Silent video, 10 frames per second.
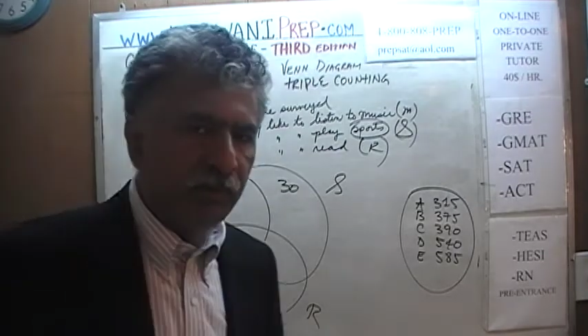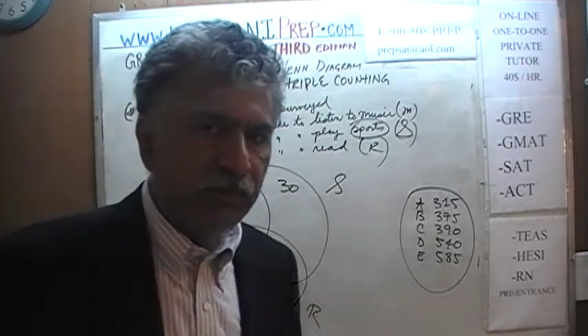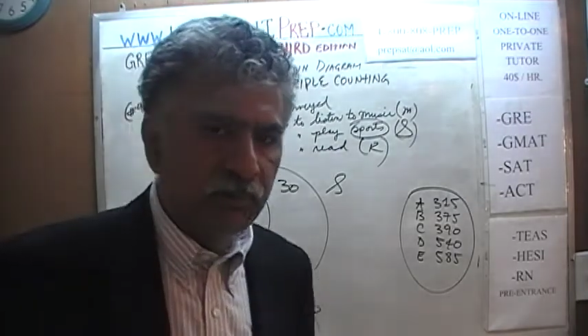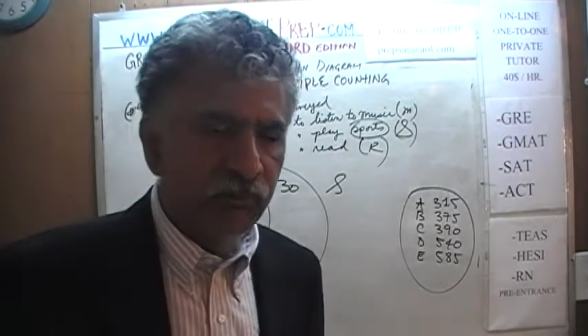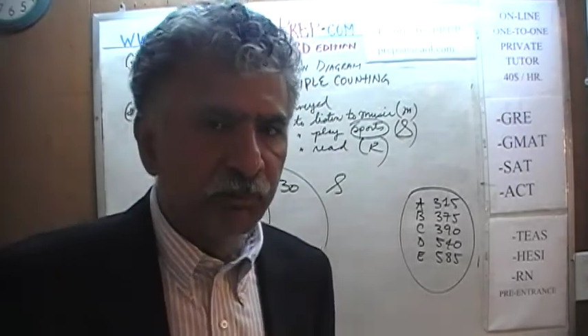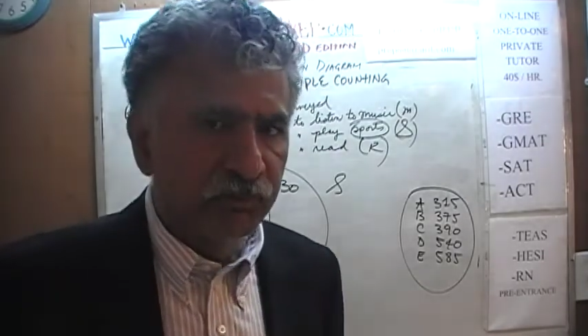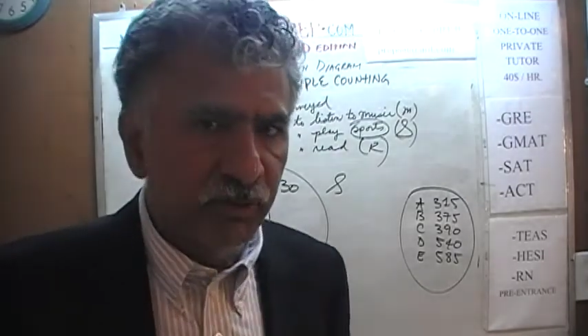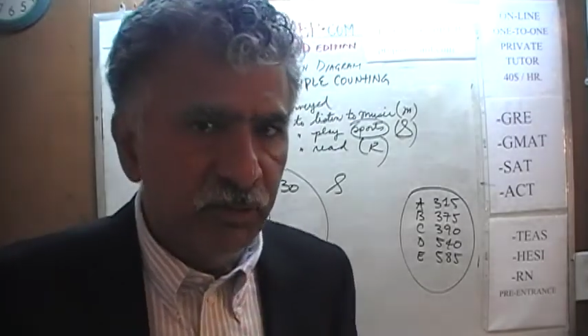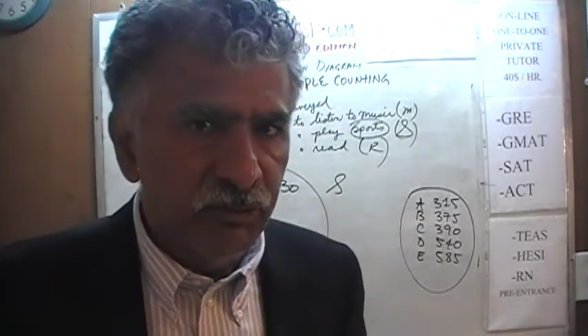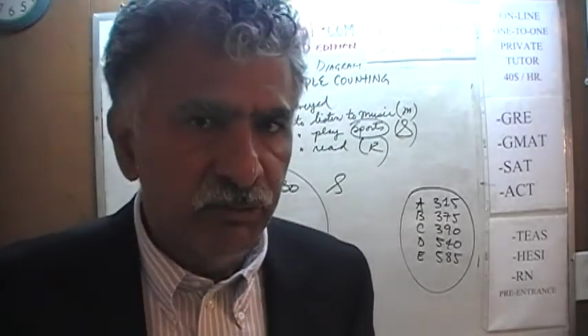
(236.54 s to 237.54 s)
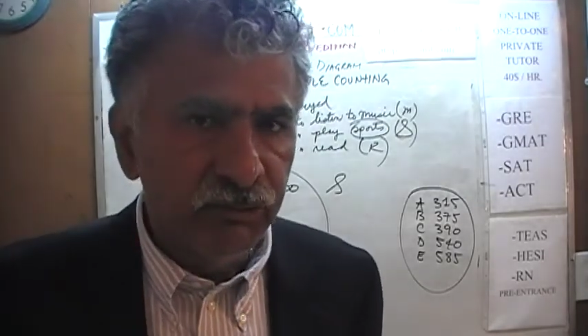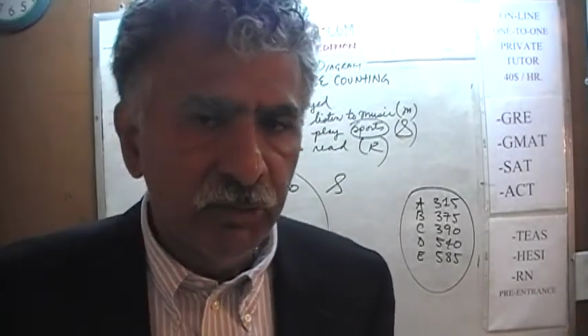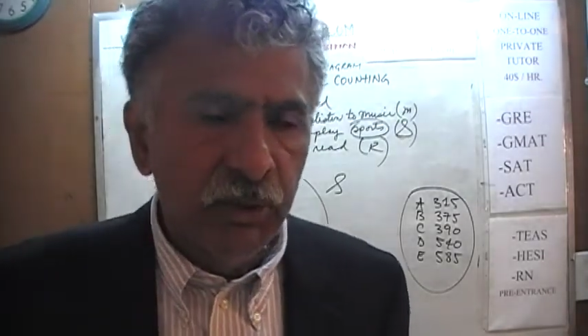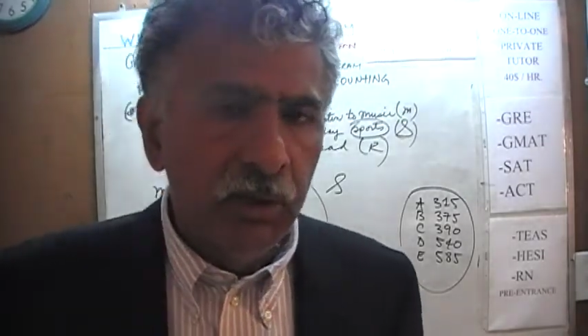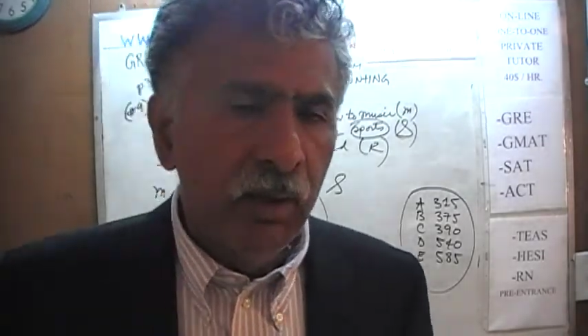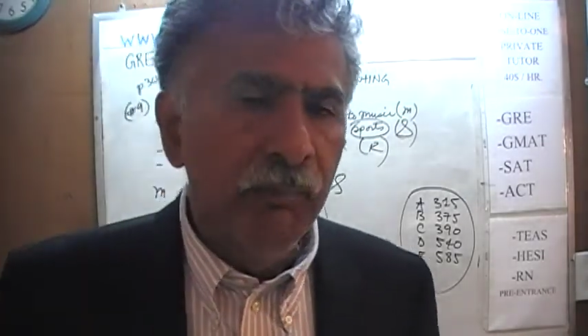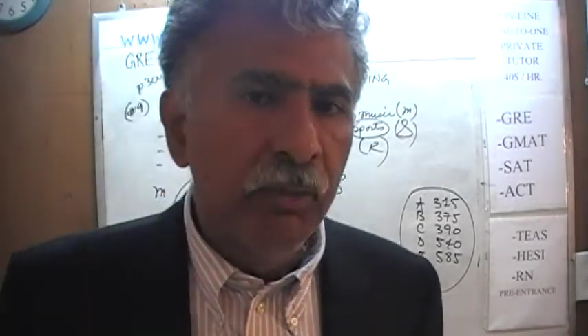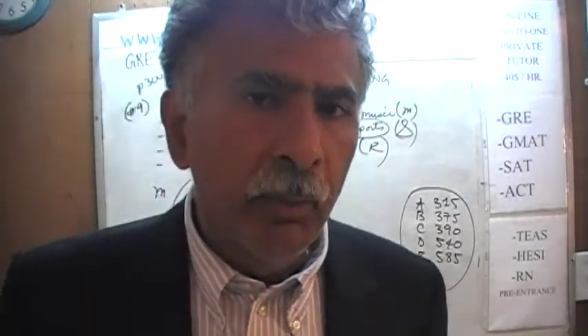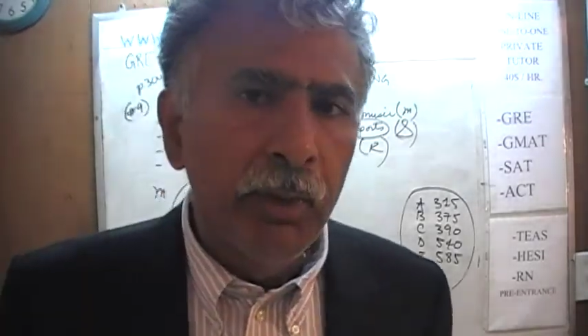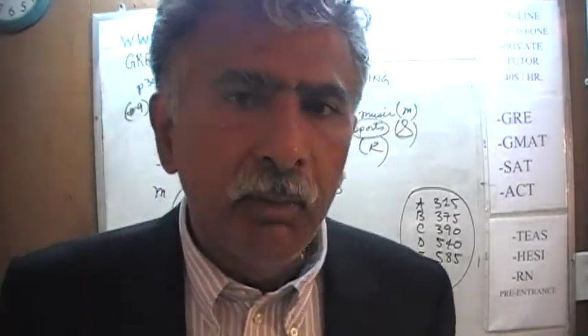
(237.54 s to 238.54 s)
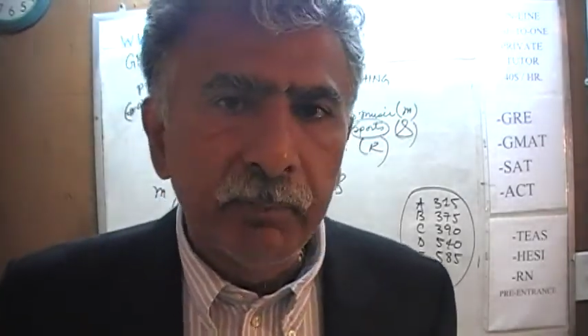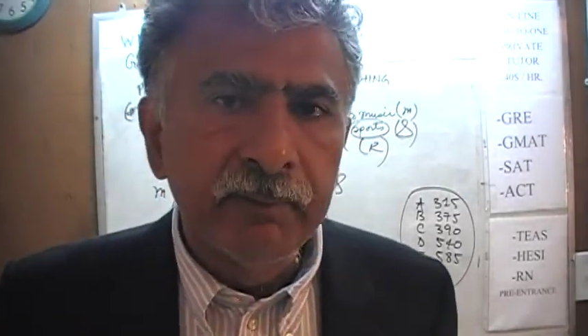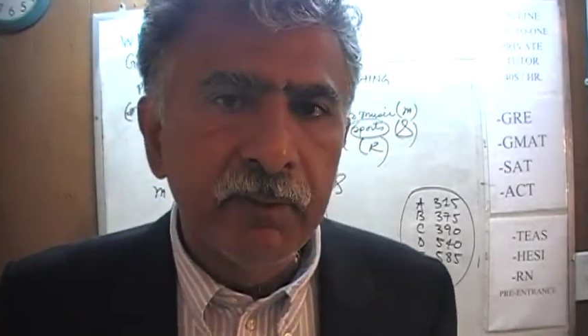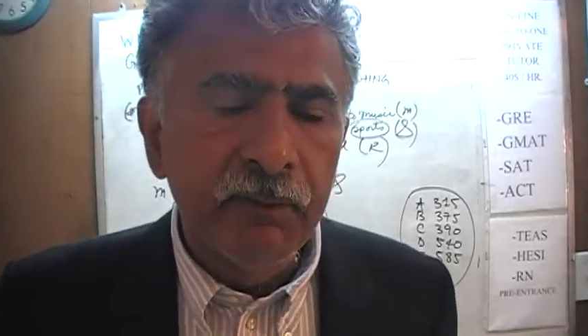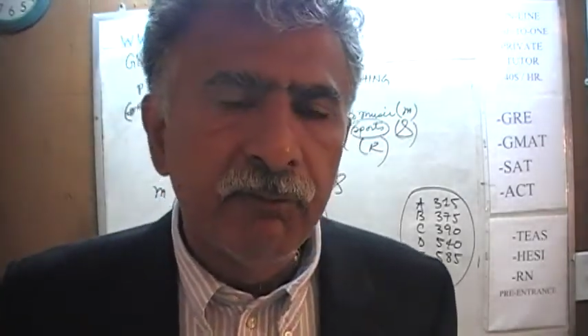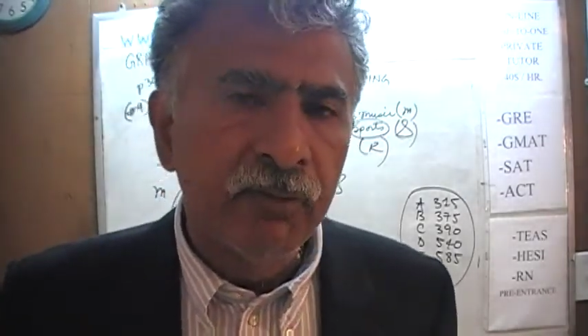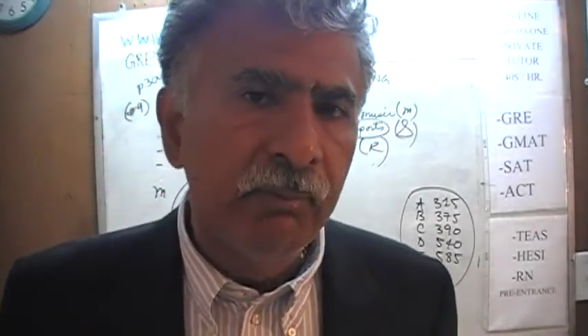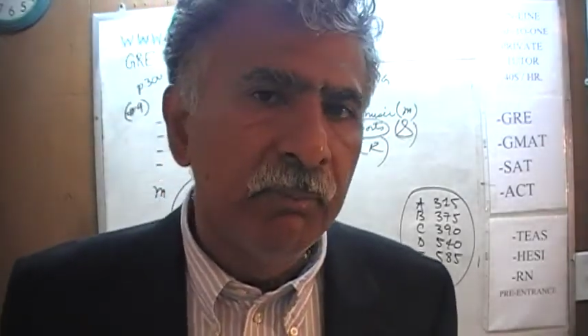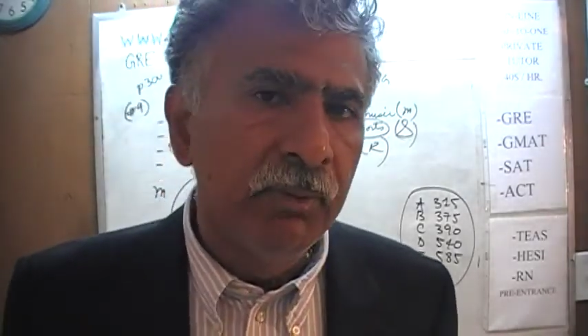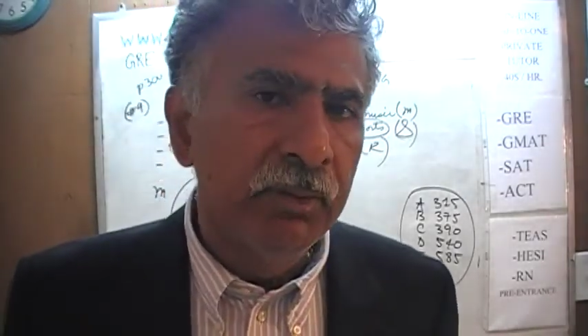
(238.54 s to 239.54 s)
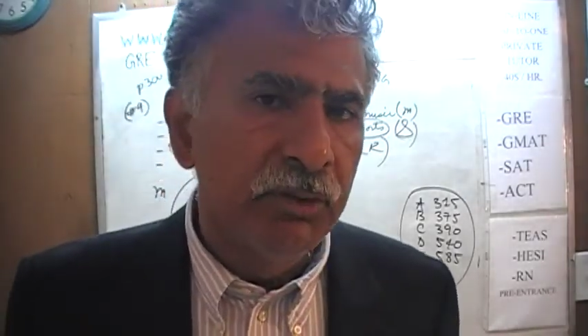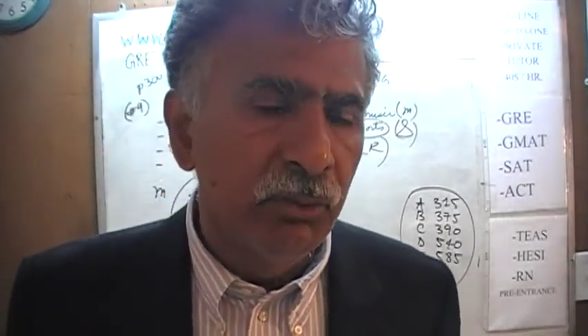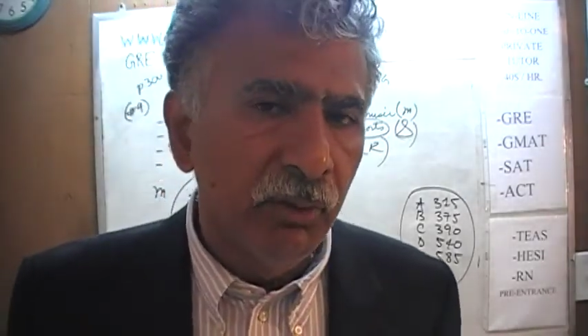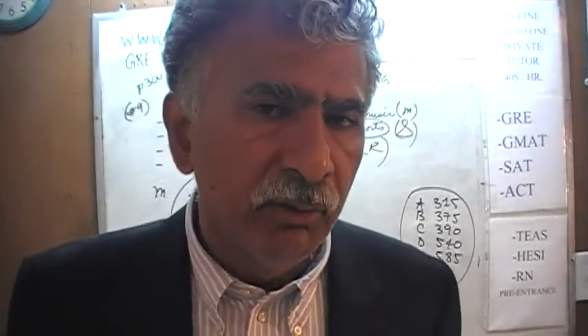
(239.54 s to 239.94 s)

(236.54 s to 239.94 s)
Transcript: in terms of percentages. If you're doing it in percentages, remember that your